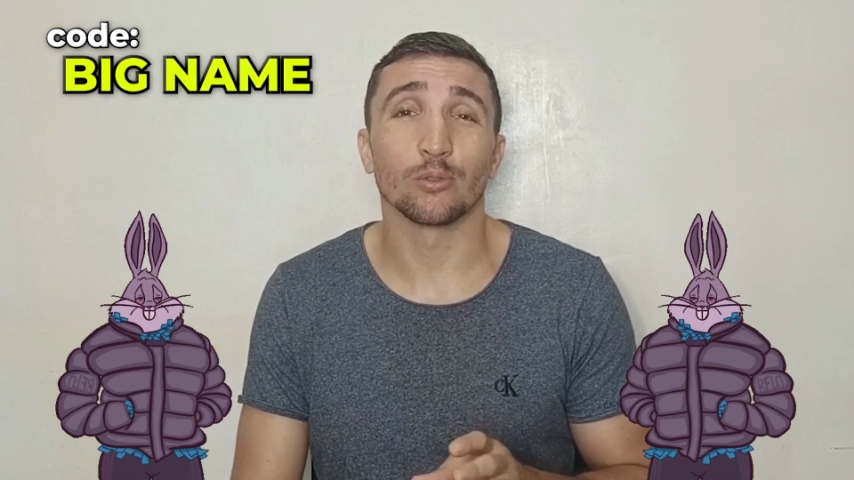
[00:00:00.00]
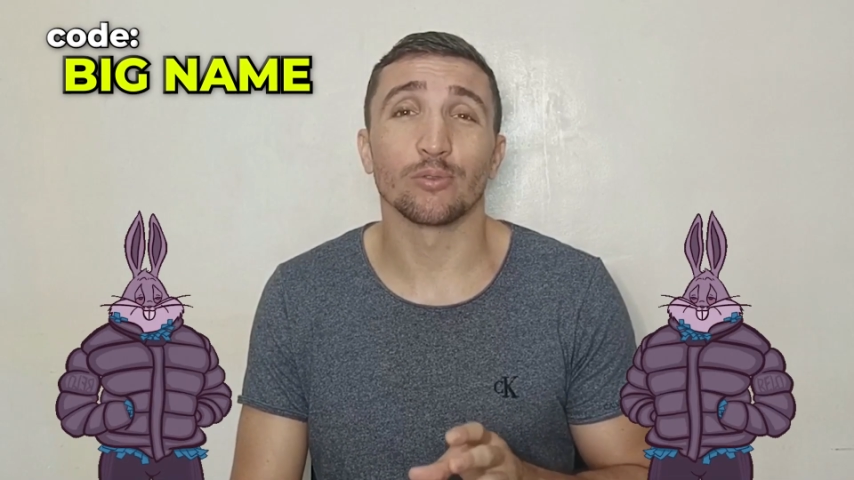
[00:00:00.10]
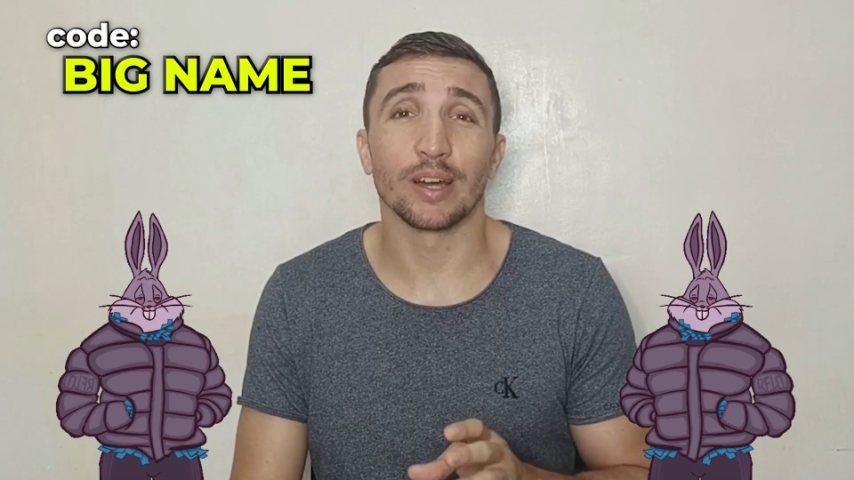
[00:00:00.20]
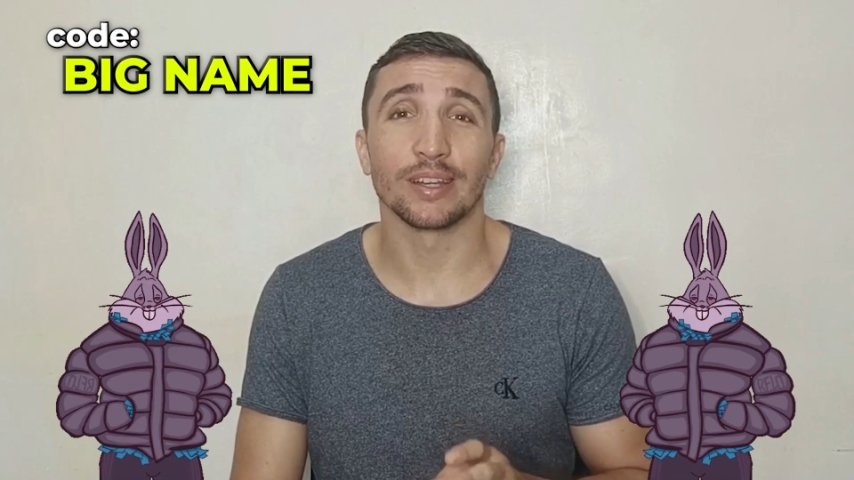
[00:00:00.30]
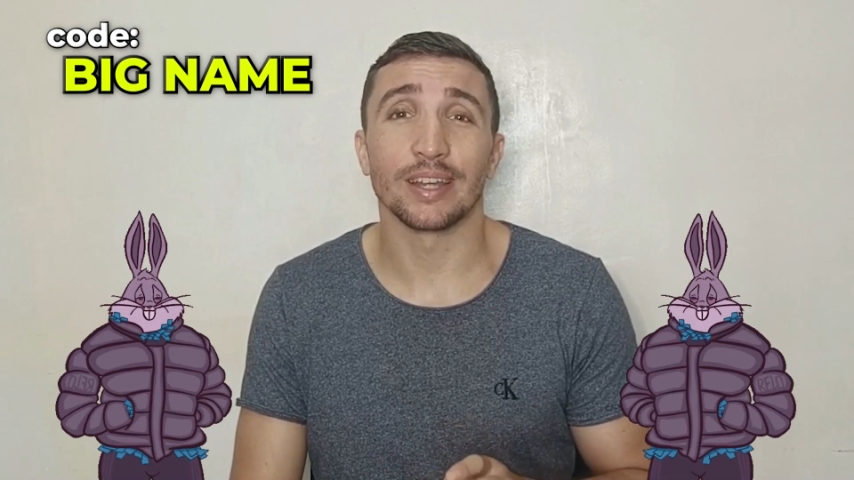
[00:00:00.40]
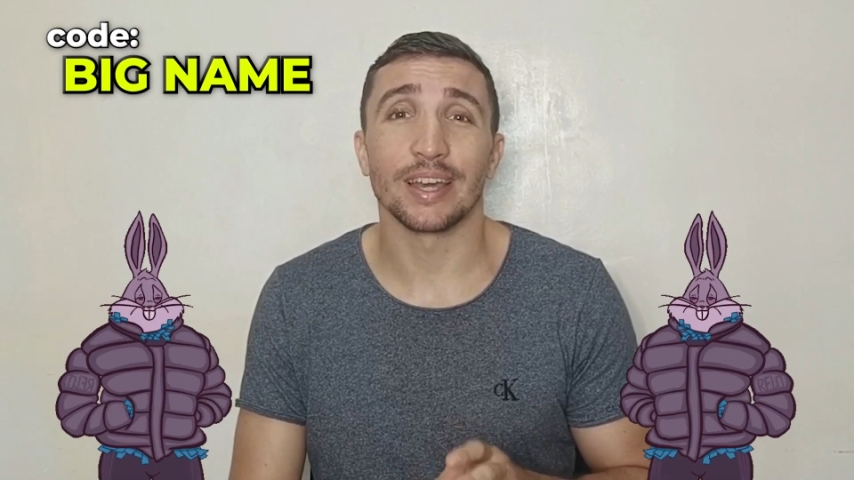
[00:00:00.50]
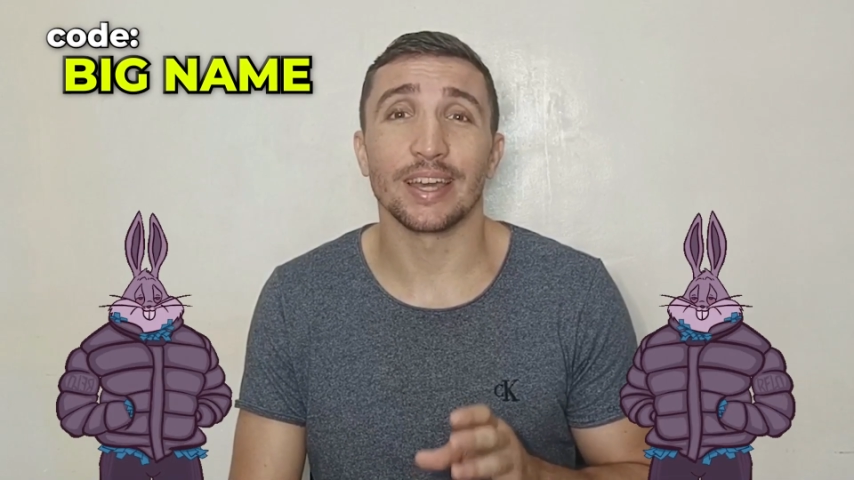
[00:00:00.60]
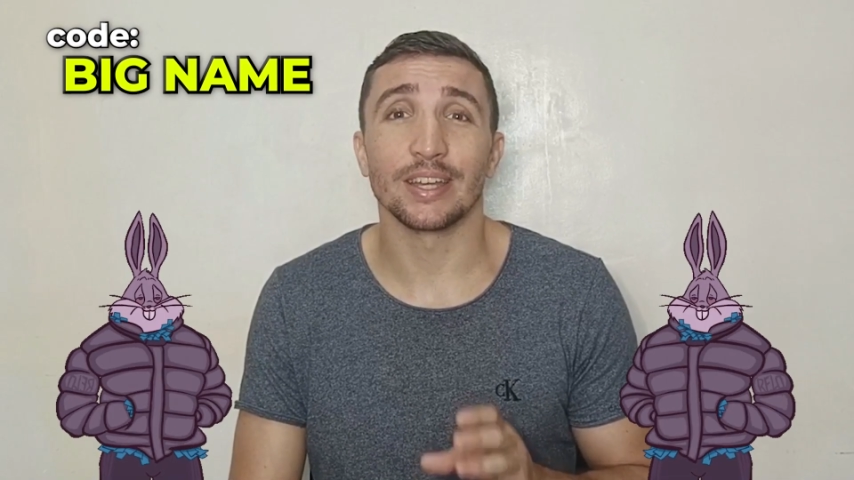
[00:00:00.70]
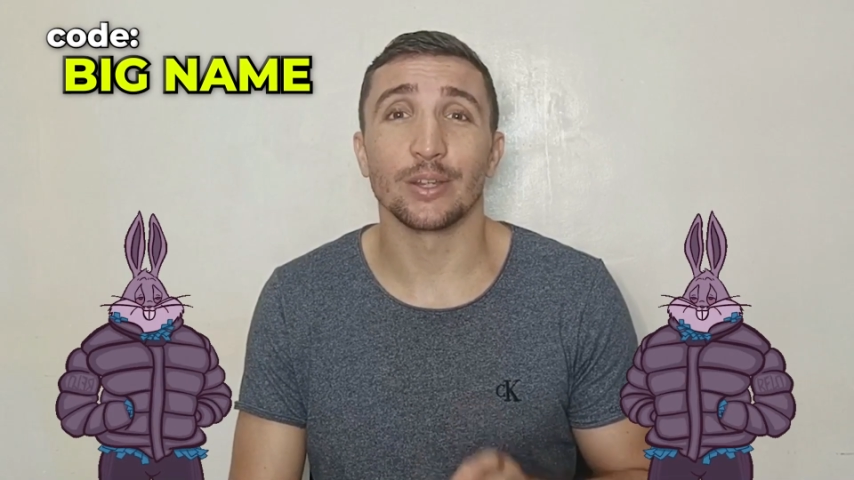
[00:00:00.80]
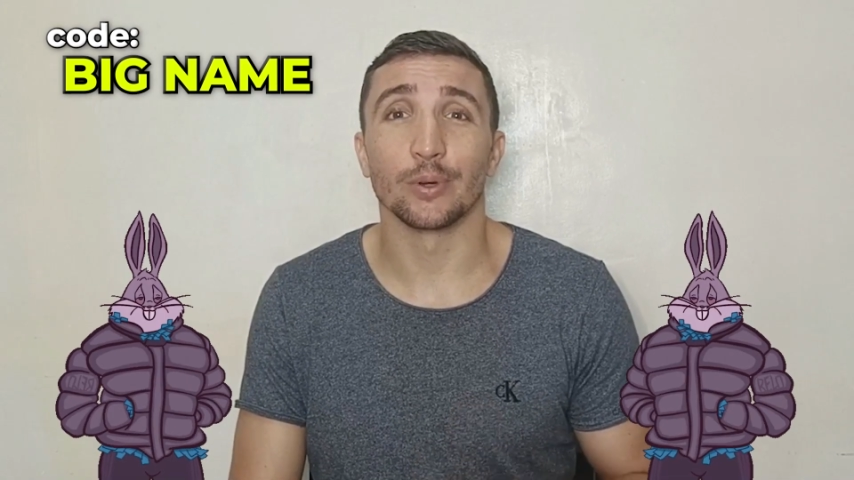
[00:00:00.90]
to find
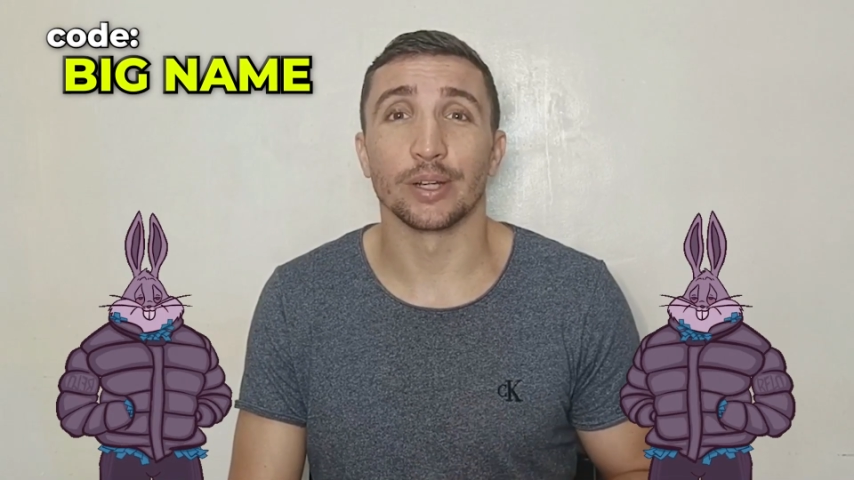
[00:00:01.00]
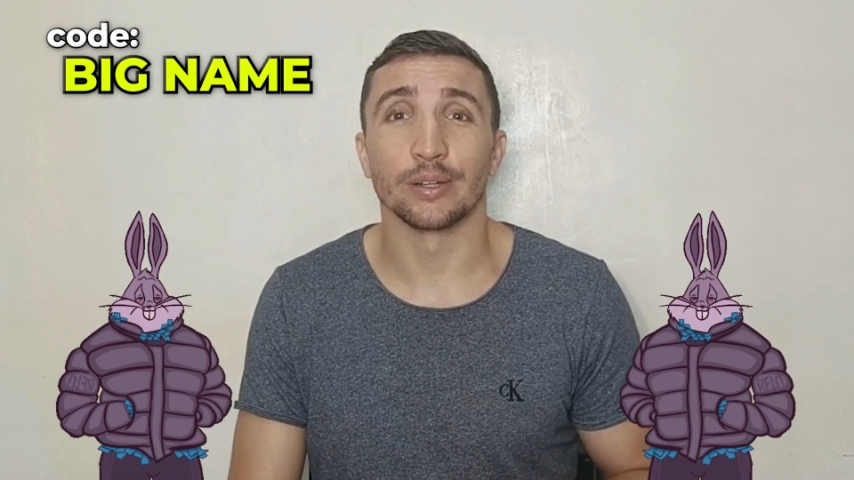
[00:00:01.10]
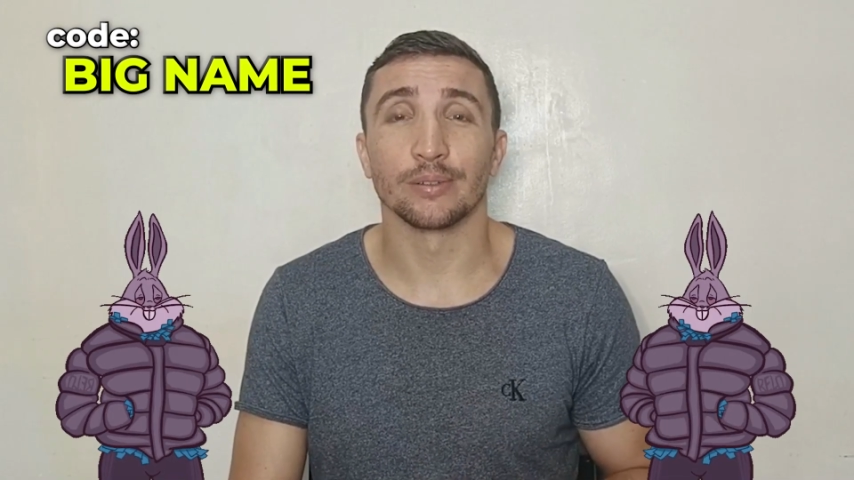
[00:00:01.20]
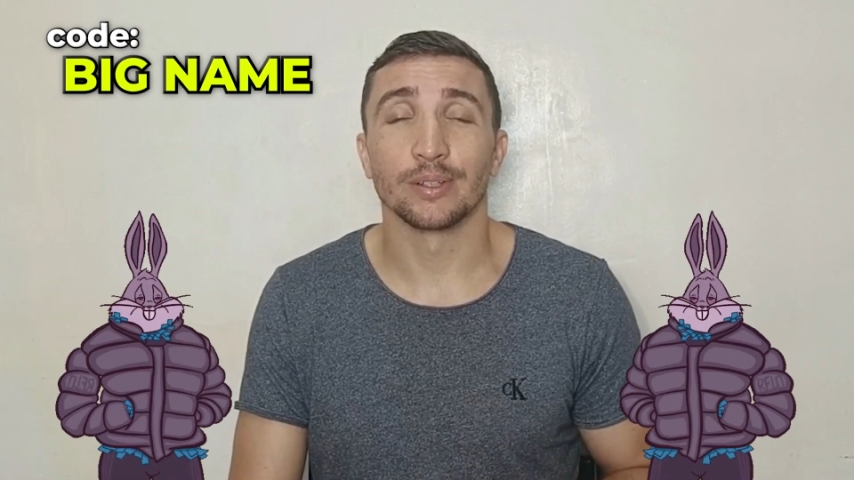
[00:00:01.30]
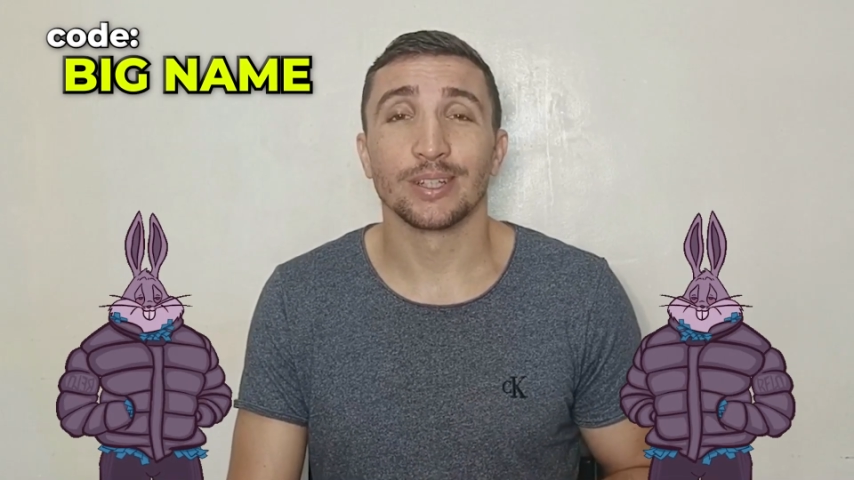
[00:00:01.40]
anywhere.